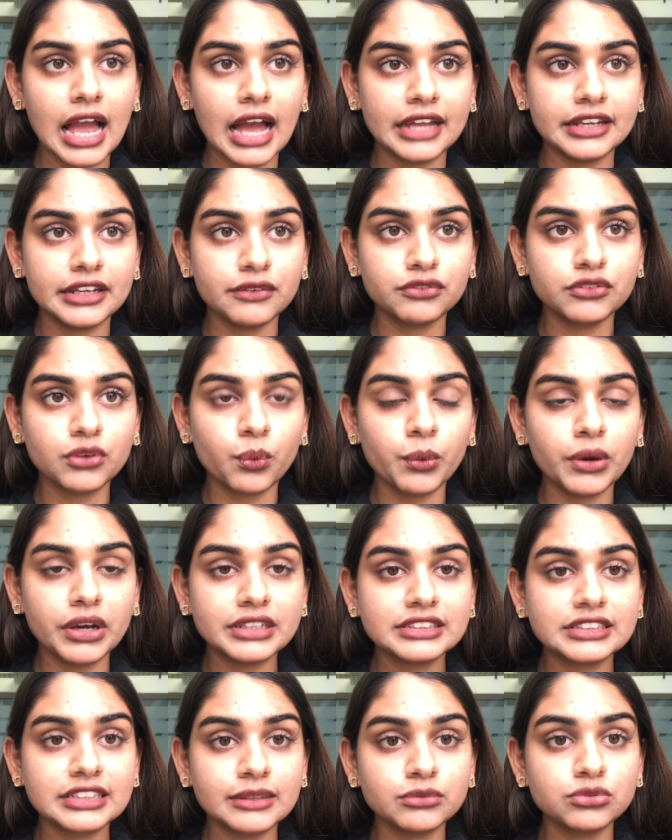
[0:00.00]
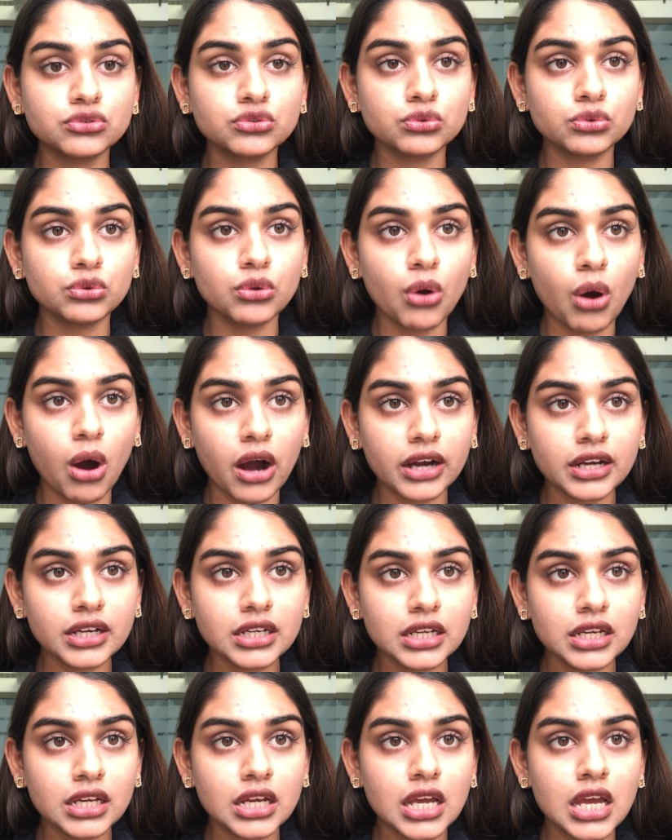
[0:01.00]
And if the wait seems too
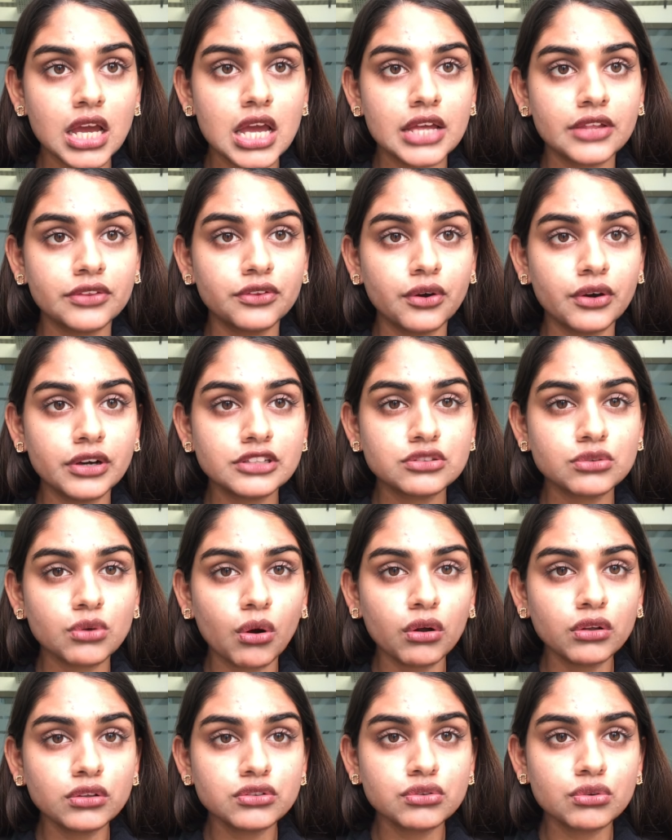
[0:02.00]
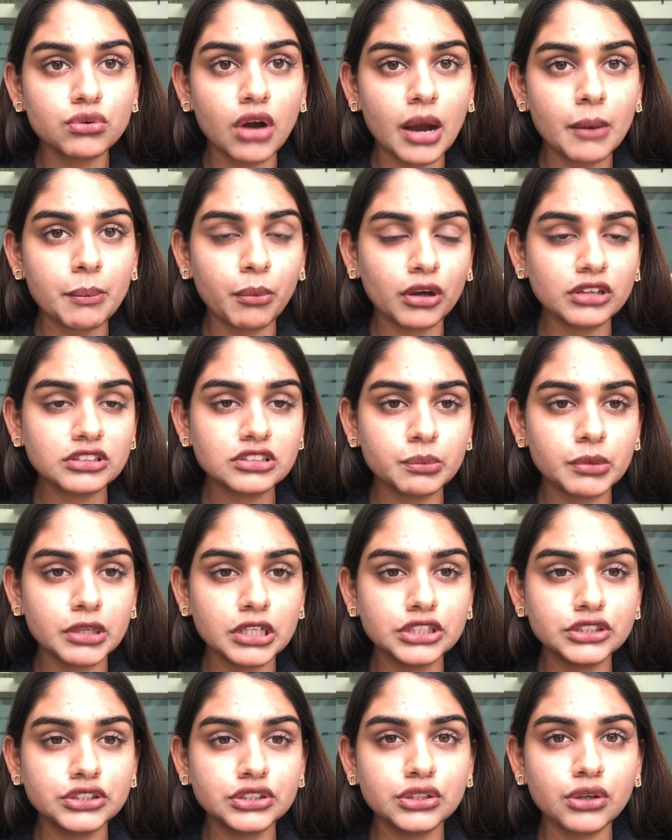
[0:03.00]
long, there is also a
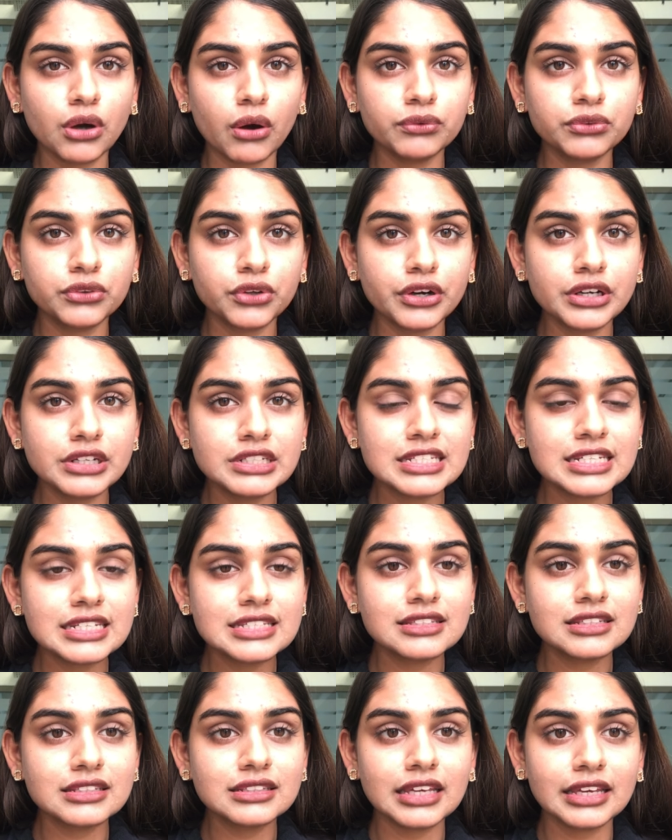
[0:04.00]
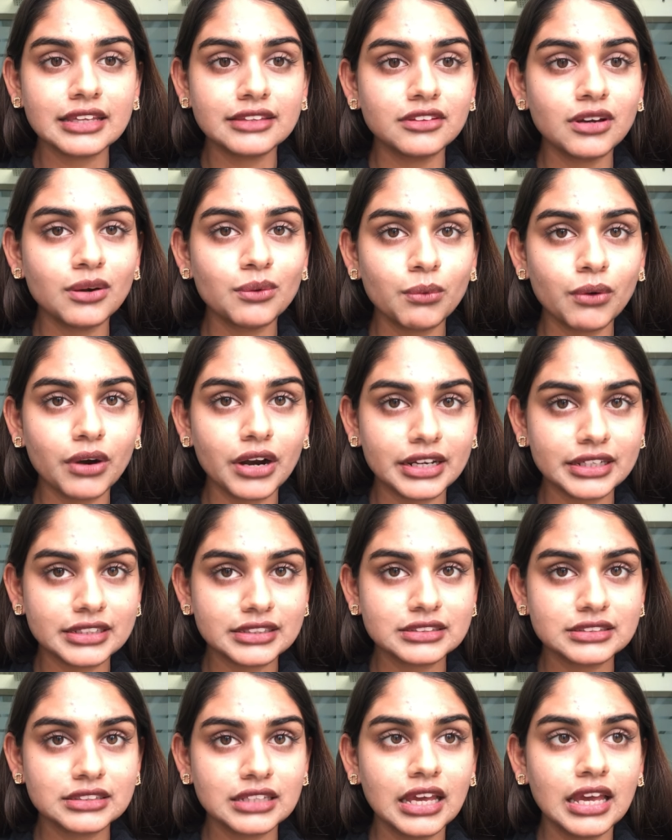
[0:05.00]
possibility of third season in the
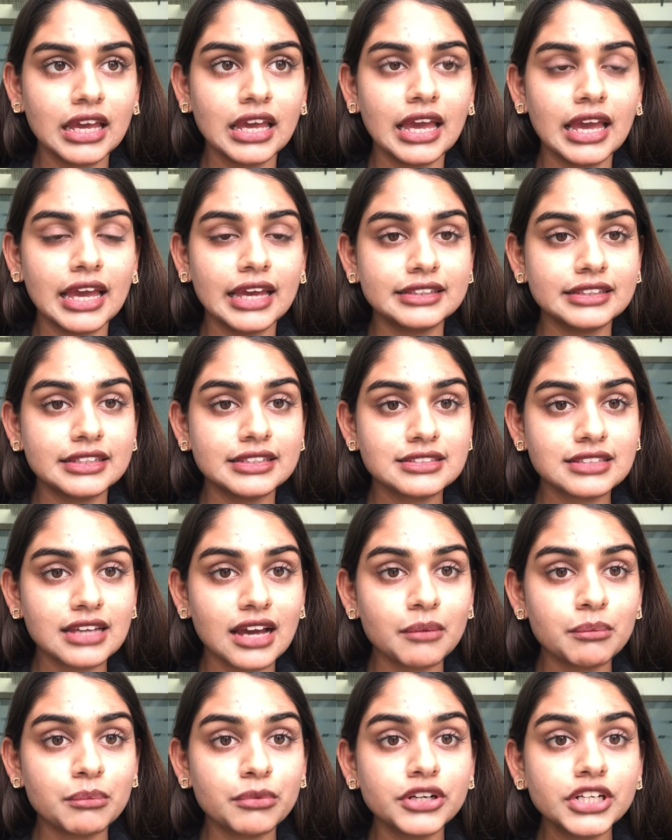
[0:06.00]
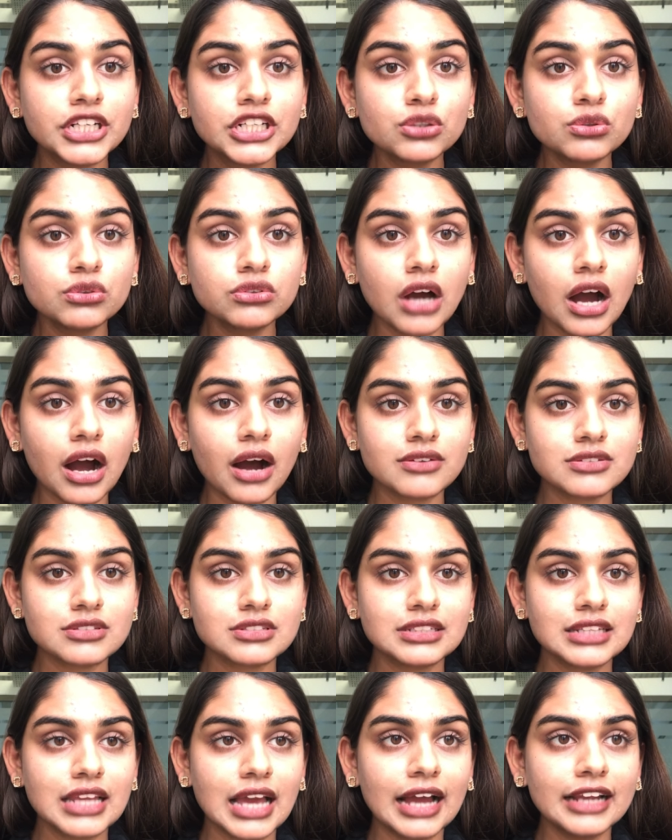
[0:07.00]
works. In December
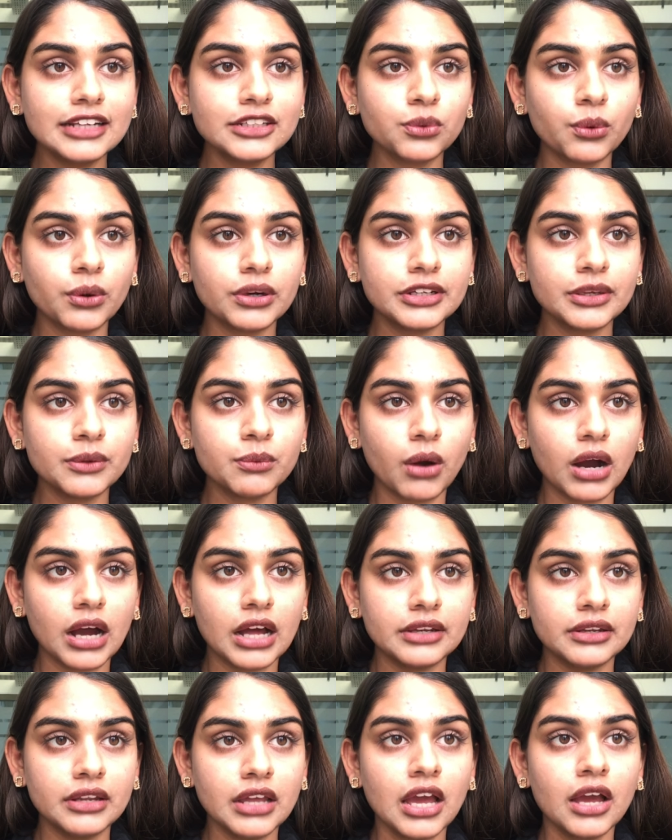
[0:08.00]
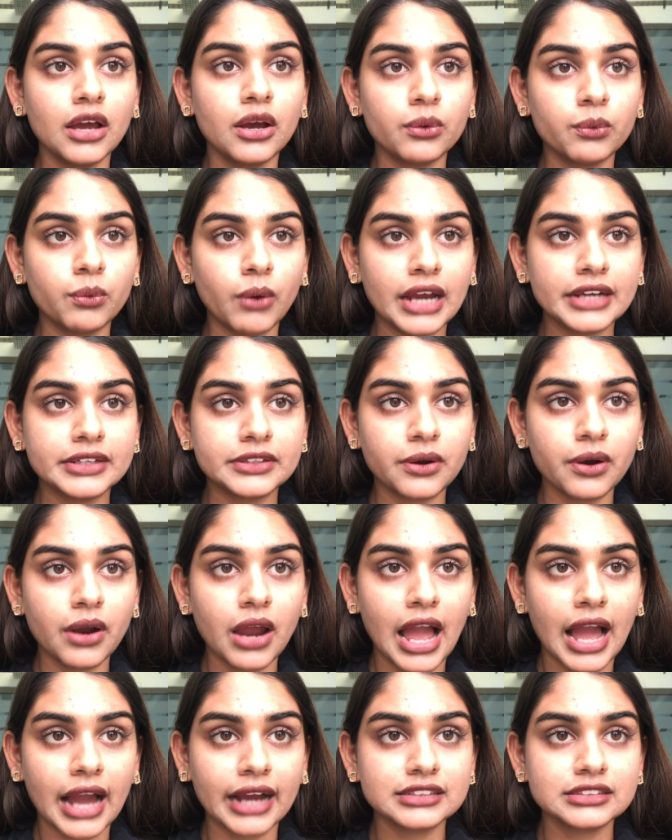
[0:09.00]
2021, writer
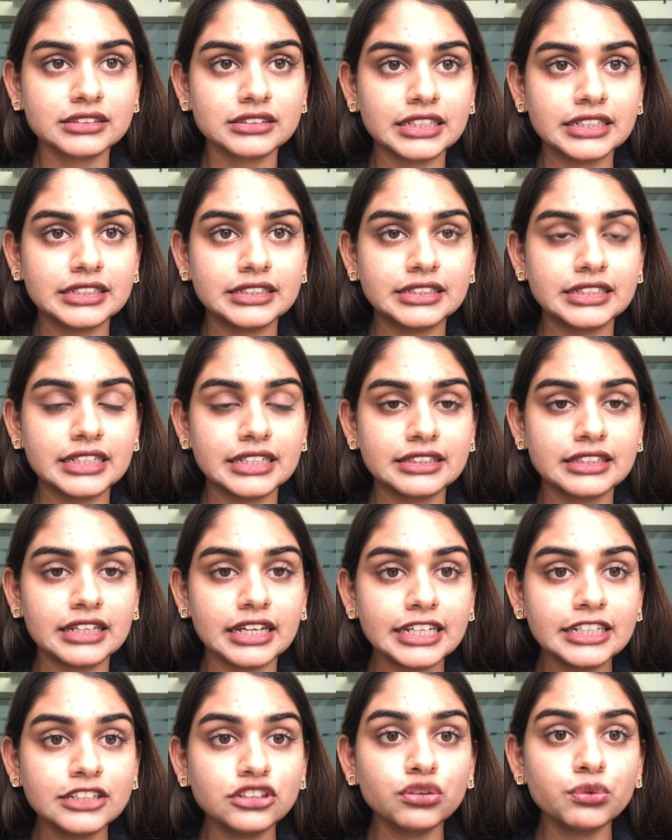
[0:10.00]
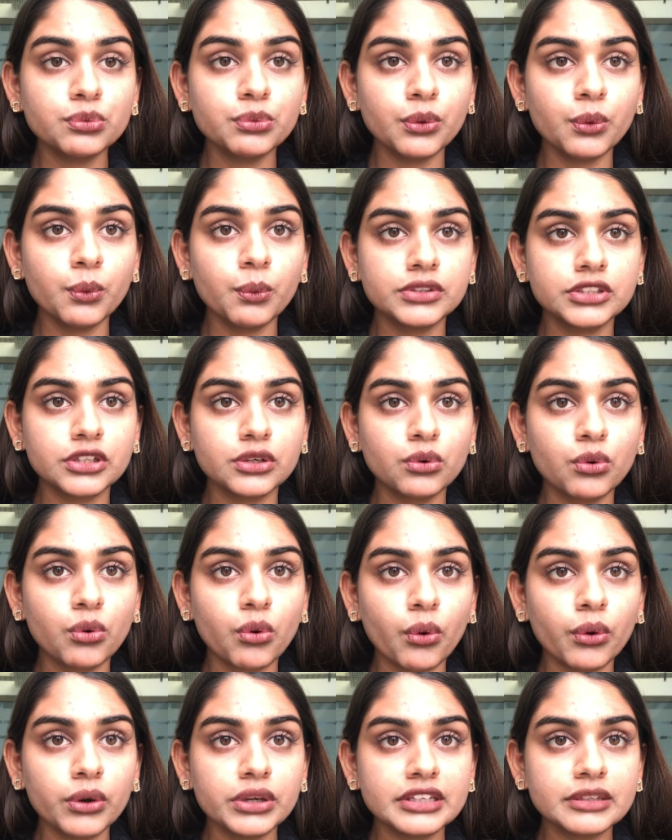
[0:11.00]
Hack stated in the interview with the
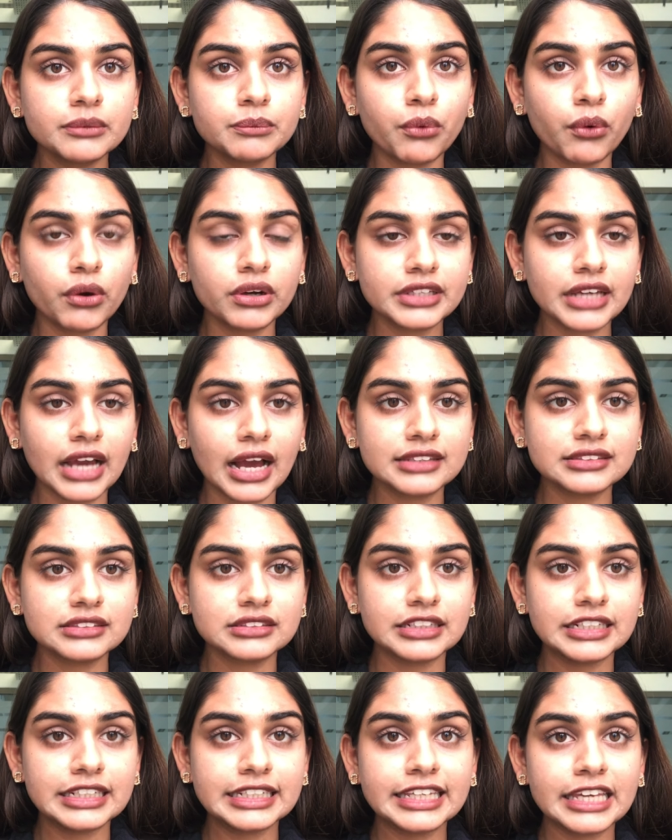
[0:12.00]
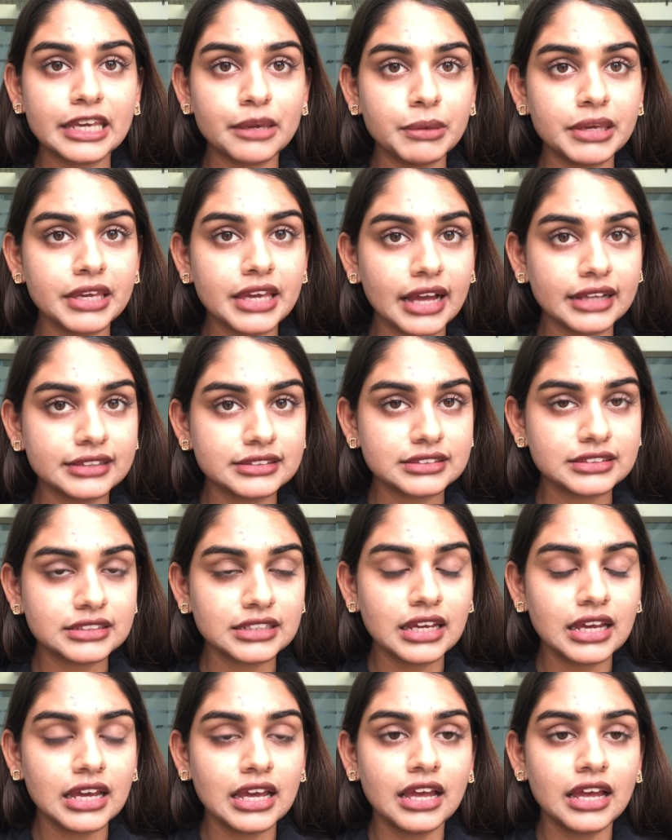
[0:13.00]
Korean broadcaster KBS